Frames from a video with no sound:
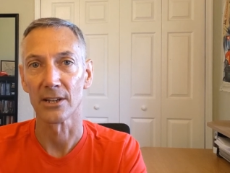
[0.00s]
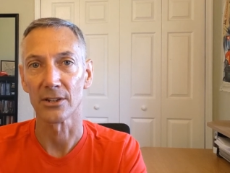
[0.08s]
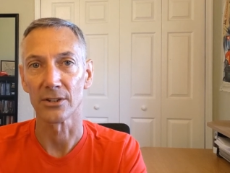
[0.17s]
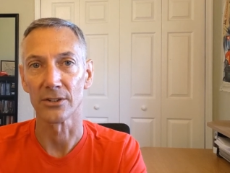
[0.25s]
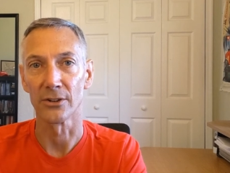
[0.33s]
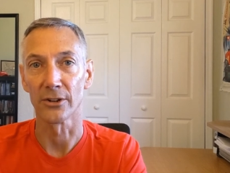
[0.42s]

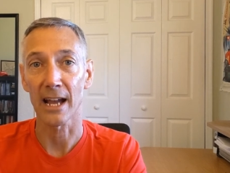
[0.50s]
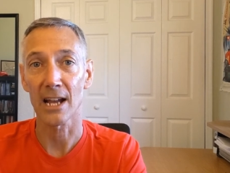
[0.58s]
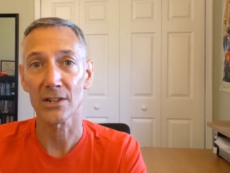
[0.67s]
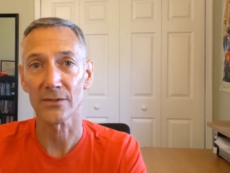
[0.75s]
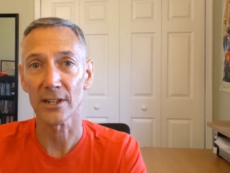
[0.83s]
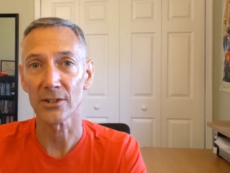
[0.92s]
your
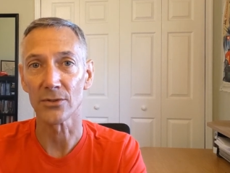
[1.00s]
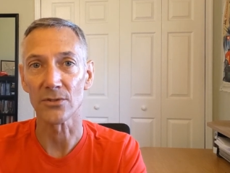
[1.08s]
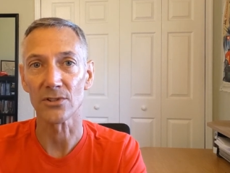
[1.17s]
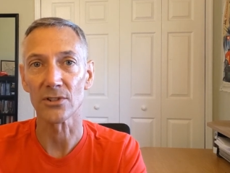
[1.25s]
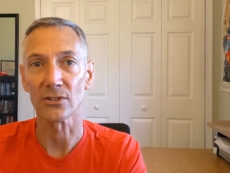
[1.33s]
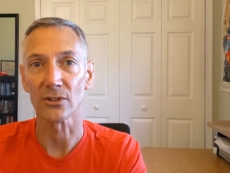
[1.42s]
cash value
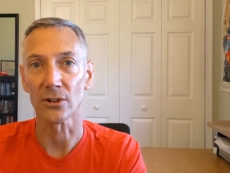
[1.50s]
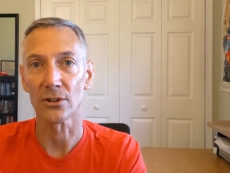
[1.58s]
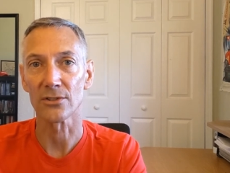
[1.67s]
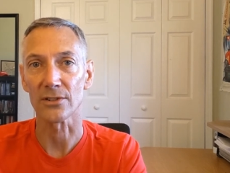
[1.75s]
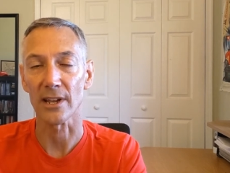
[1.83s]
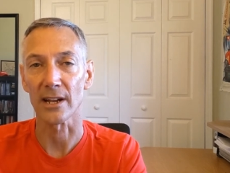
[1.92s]
still
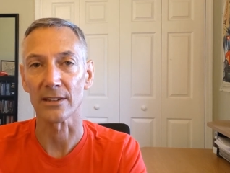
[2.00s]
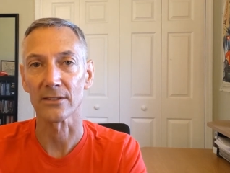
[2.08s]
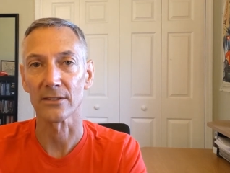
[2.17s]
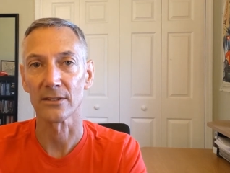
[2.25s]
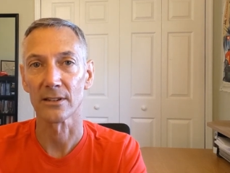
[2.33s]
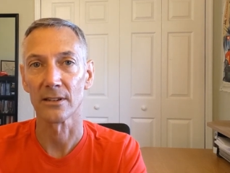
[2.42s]
earns that.
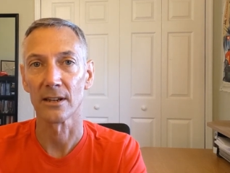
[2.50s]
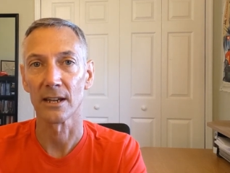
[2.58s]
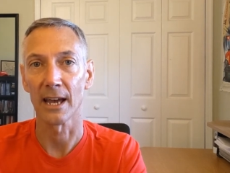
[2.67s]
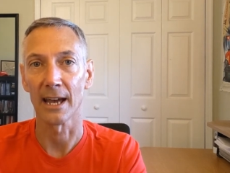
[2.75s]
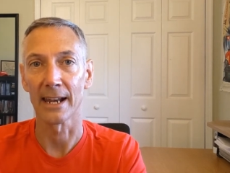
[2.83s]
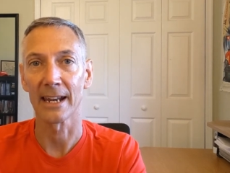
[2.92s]

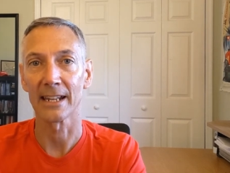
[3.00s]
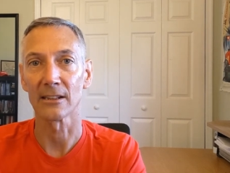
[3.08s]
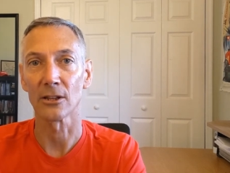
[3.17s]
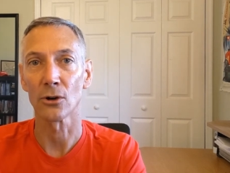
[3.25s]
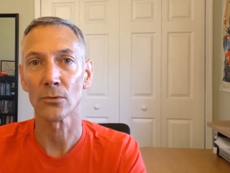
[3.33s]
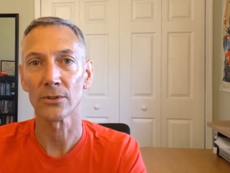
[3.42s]
And any
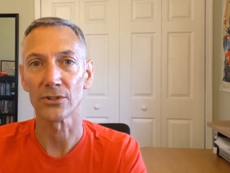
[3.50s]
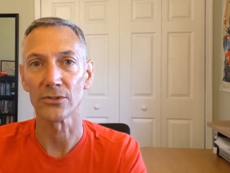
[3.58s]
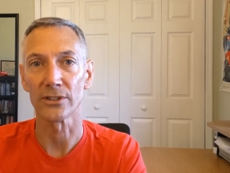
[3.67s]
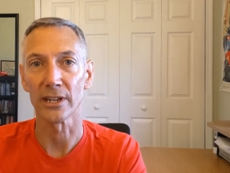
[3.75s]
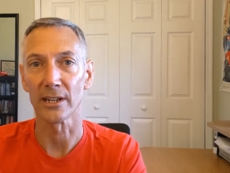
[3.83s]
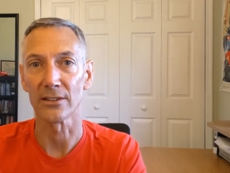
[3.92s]
loan that you
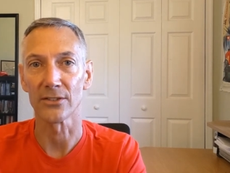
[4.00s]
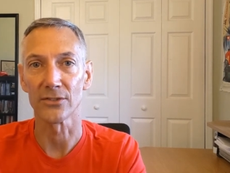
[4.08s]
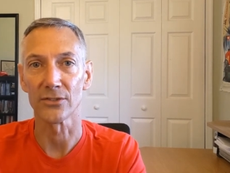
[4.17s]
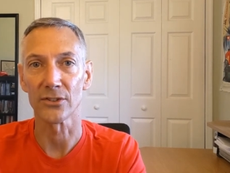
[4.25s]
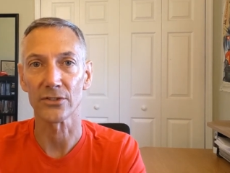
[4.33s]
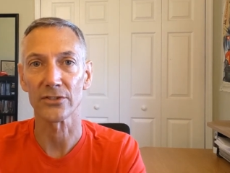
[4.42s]
take is
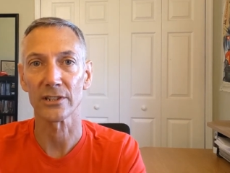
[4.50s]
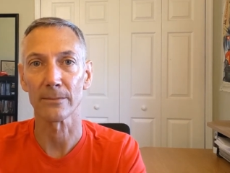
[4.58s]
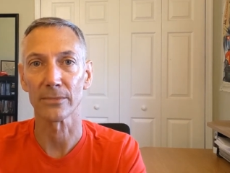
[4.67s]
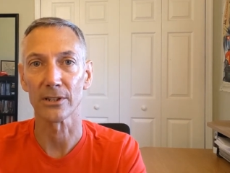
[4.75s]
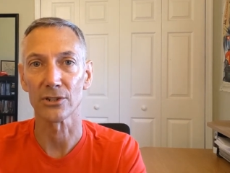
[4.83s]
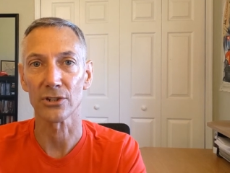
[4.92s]
just
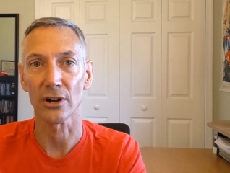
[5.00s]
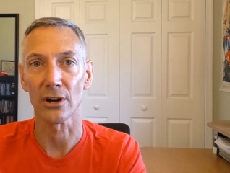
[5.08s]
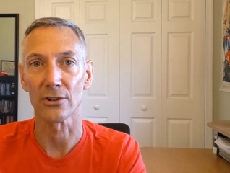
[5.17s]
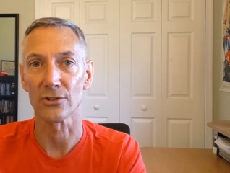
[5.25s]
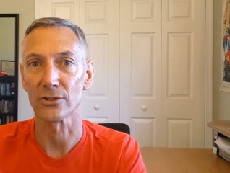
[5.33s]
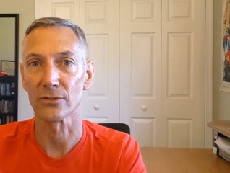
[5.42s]
simply
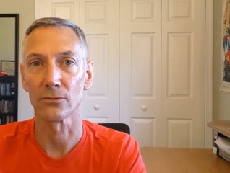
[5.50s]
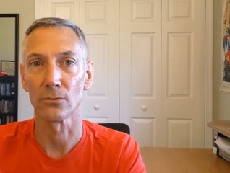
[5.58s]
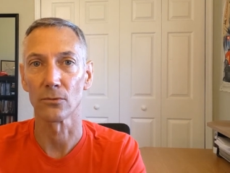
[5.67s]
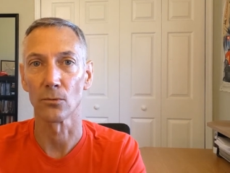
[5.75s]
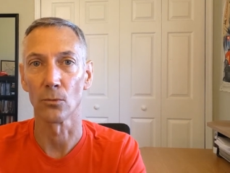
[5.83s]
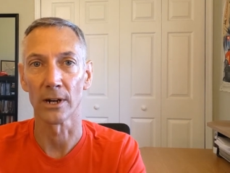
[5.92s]
charged
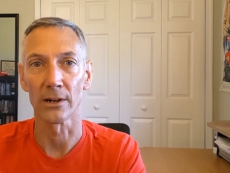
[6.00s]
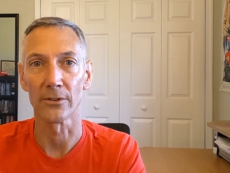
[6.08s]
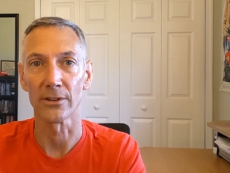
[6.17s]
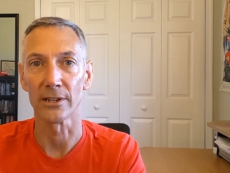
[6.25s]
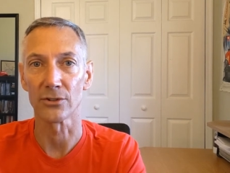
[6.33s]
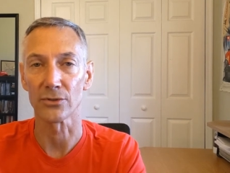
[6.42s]
whatever
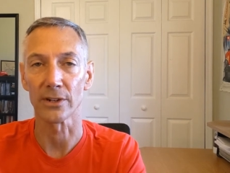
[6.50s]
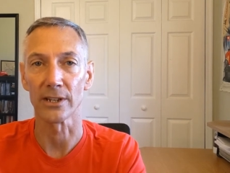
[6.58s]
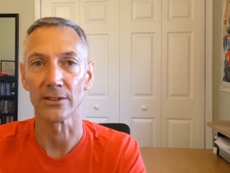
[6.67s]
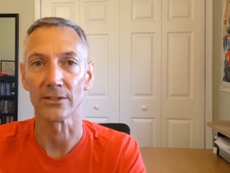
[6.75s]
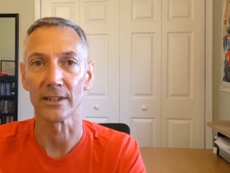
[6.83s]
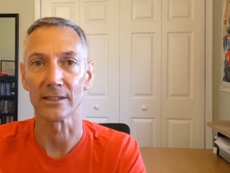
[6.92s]
the interest rate
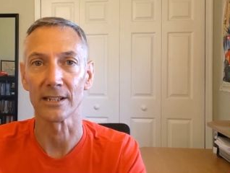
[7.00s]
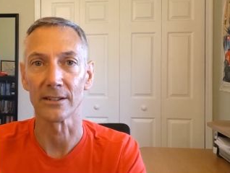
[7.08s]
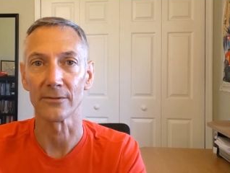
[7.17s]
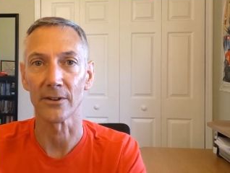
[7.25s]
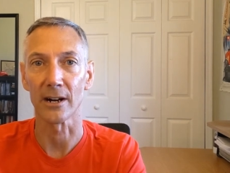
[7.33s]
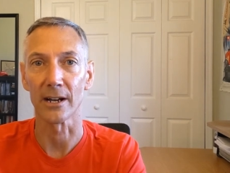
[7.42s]
is that they
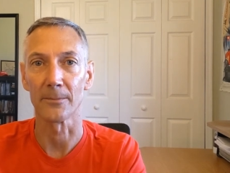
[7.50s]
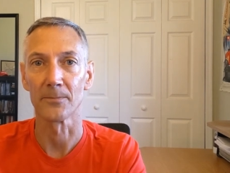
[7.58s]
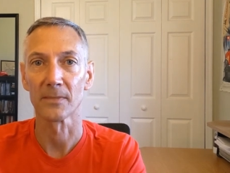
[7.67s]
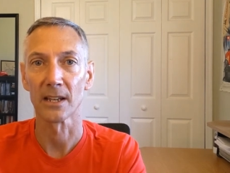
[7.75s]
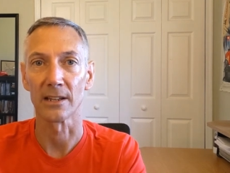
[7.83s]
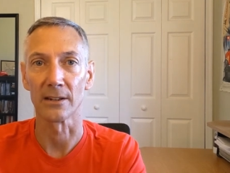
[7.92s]
define.
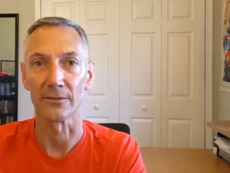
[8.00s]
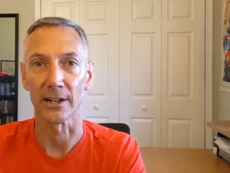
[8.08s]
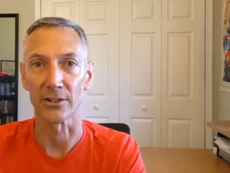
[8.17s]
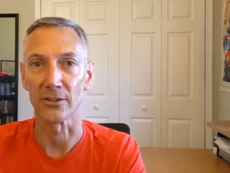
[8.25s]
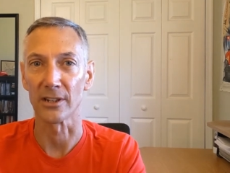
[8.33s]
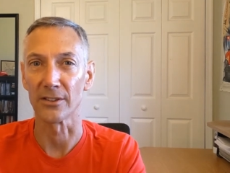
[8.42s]
And in
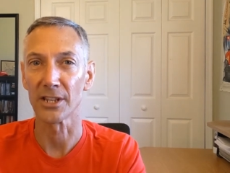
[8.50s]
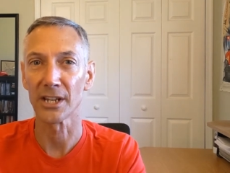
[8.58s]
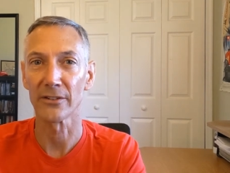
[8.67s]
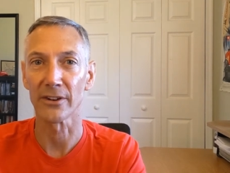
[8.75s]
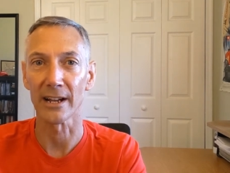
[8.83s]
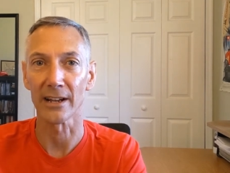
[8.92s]
fact, you can think
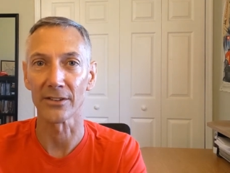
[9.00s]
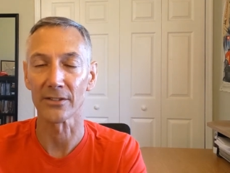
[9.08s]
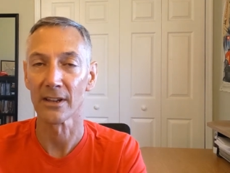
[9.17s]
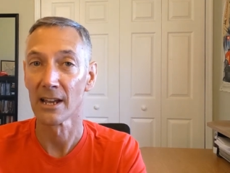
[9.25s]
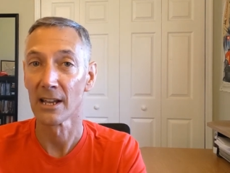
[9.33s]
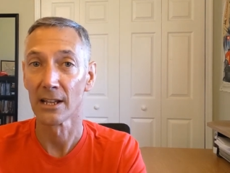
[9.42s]
of it as
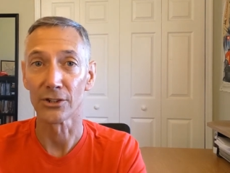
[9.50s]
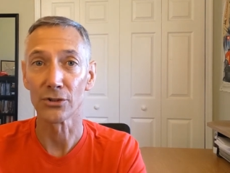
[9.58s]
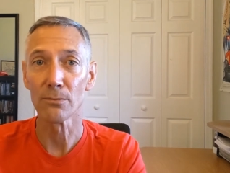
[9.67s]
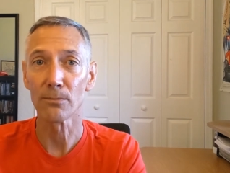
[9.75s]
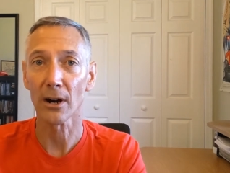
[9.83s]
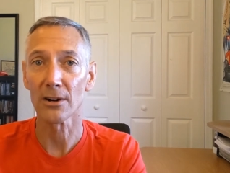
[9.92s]
the
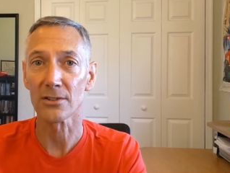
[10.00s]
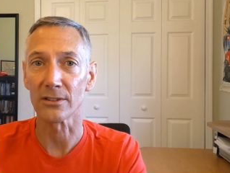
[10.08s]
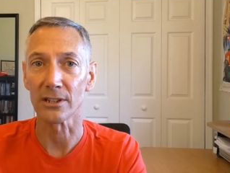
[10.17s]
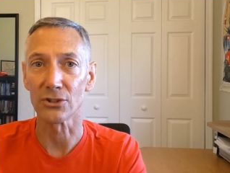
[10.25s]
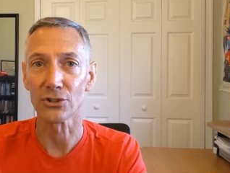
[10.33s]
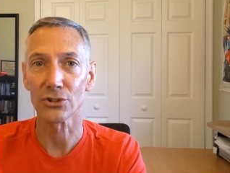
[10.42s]
two parts that the
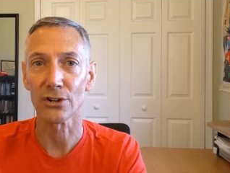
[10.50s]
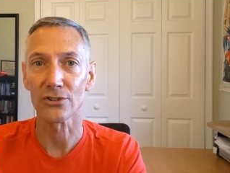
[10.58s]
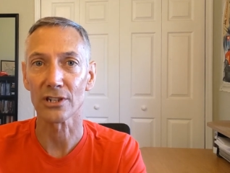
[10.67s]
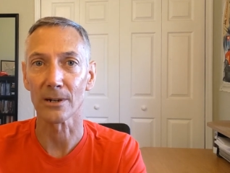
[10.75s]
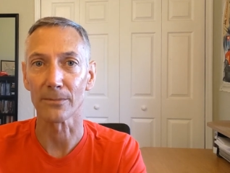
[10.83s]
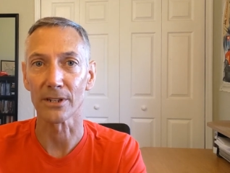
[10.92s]
insurance
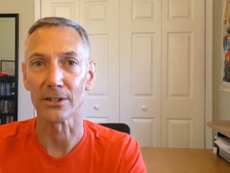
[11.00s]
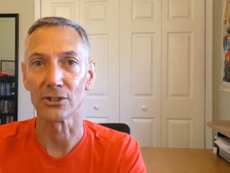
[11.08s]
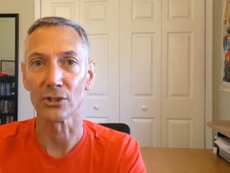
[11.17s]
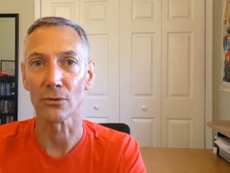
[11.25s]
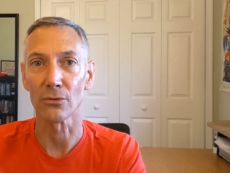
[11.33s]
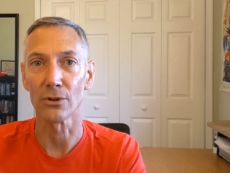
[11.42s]
company
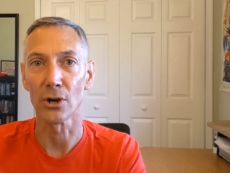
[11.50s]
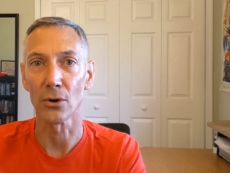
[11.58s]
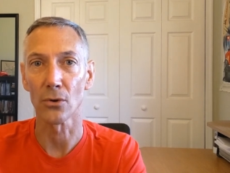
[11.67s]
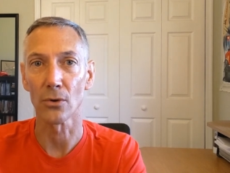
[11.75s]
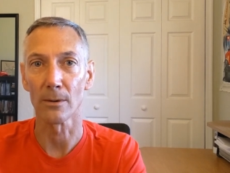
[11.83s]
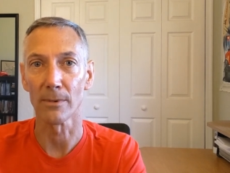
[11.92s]
don't
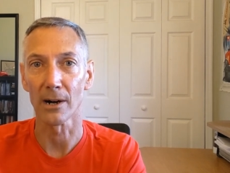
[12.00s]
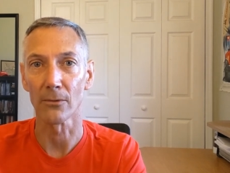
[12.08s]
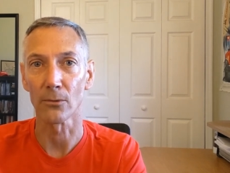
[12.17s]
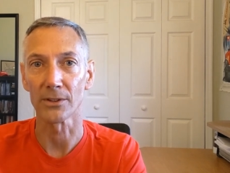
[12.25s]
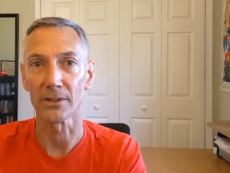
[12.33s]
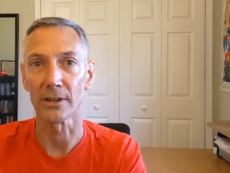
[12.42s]
know about
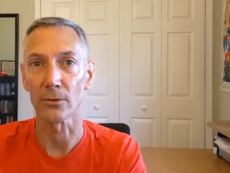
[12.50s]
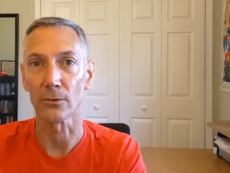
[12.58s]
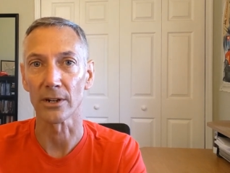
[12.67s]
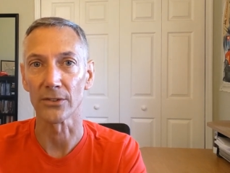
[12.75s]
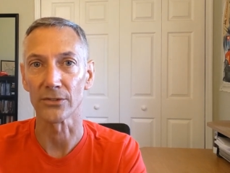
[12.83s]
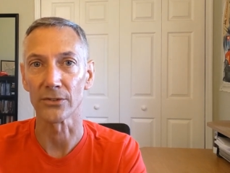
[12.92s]
what the other
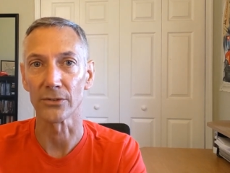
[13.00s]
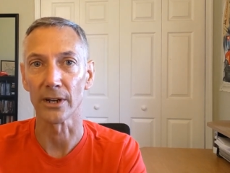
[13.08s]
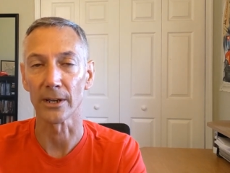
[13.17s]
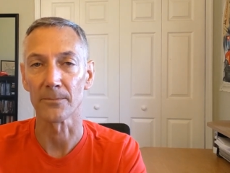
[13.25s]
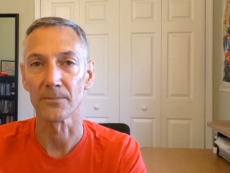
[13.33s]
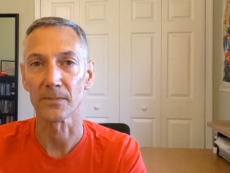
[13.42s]
one is doing.
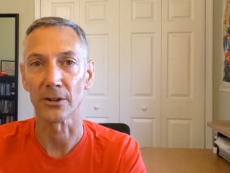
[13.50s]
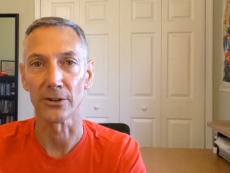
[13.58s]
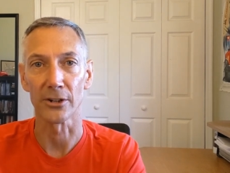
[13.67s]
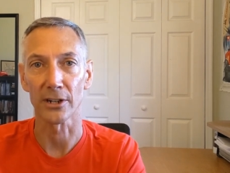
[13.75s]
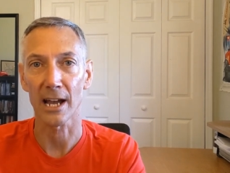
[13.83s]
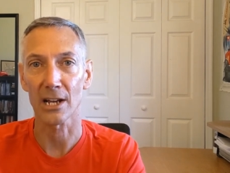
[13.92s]

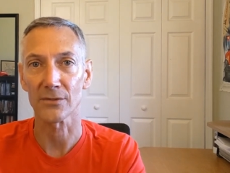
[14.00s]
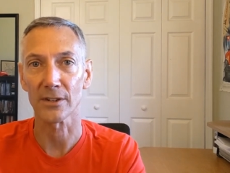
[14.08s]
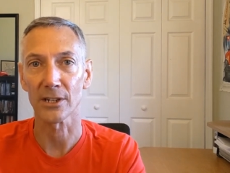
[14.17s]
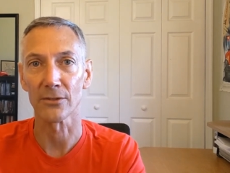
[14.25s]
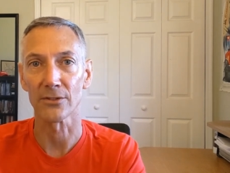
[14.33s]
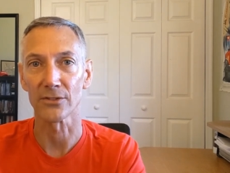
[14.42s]
Your cash
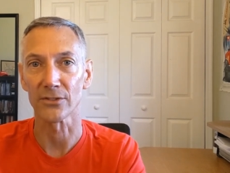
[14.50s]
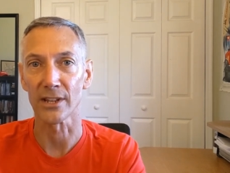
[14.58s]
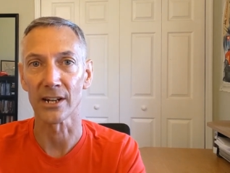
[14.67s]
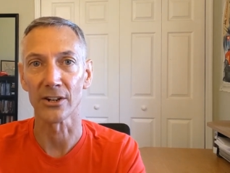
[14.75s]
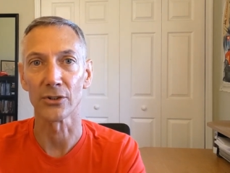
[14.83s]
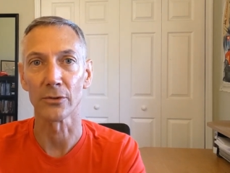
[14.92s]
value is just
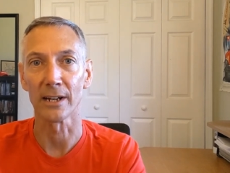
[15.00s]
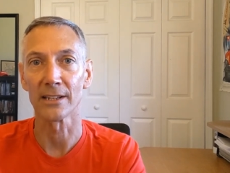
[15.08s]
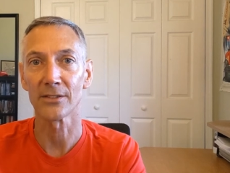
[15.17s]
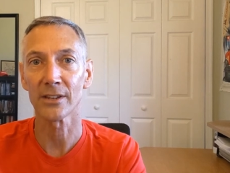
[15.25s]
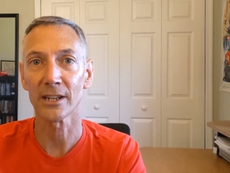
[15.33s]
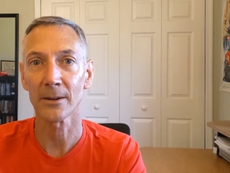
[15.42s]
there doing
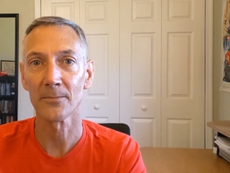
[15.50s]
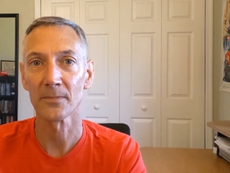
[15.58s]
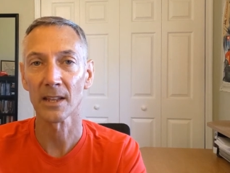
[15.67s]
its thing,